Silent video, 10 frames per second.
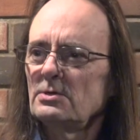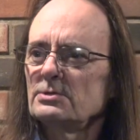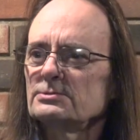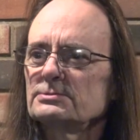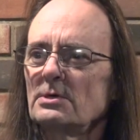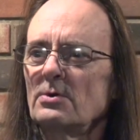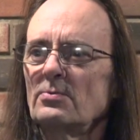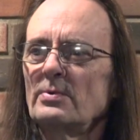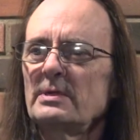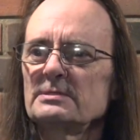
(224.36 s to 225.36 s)
So
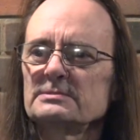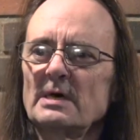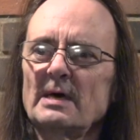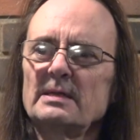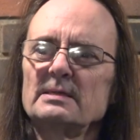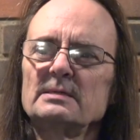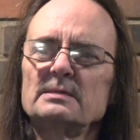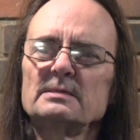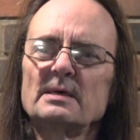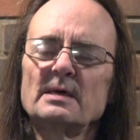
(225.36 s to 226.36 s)
we decided
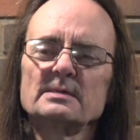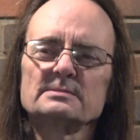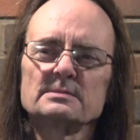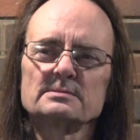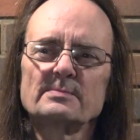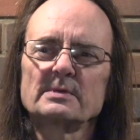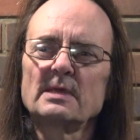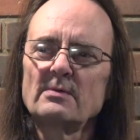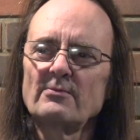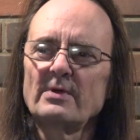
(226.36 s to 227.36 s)
that since it
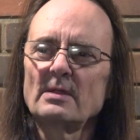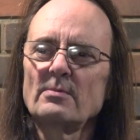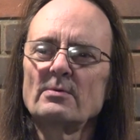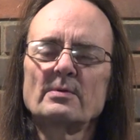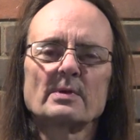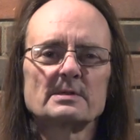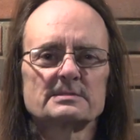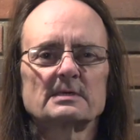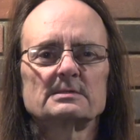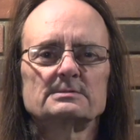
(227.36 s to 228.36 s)
became available, we were going to
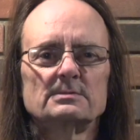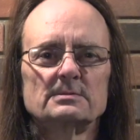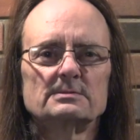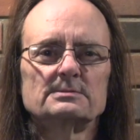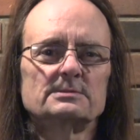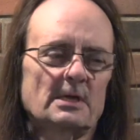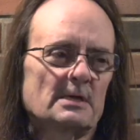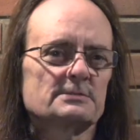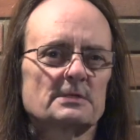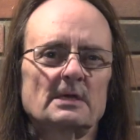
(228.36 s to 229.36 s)
take the
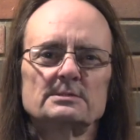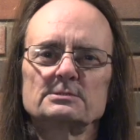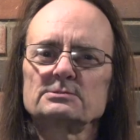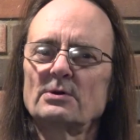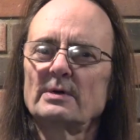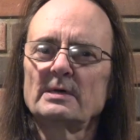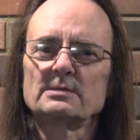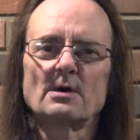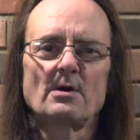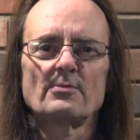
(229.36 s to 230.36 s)
chance and just go
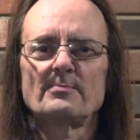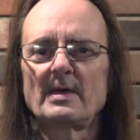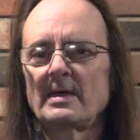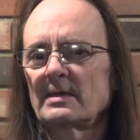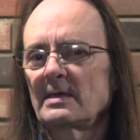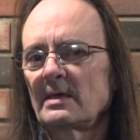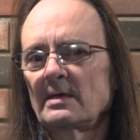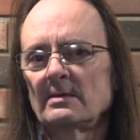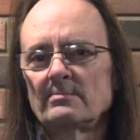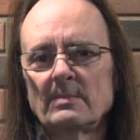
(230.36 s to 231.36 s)
ahead, call the bank,
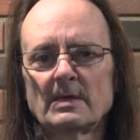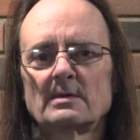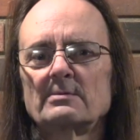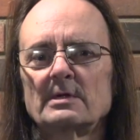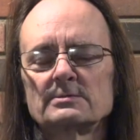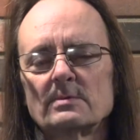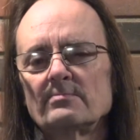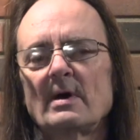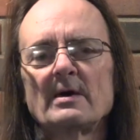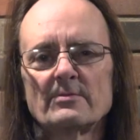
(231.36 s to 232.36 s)
and make an arrangement and
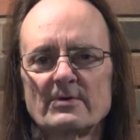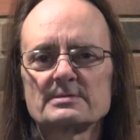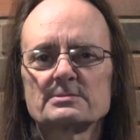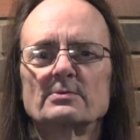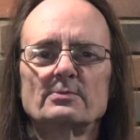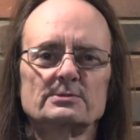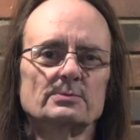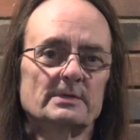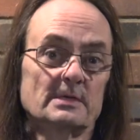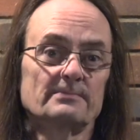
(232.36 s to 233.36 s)
buy the vessel, which
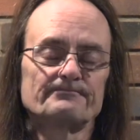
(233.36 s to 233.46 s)
we did.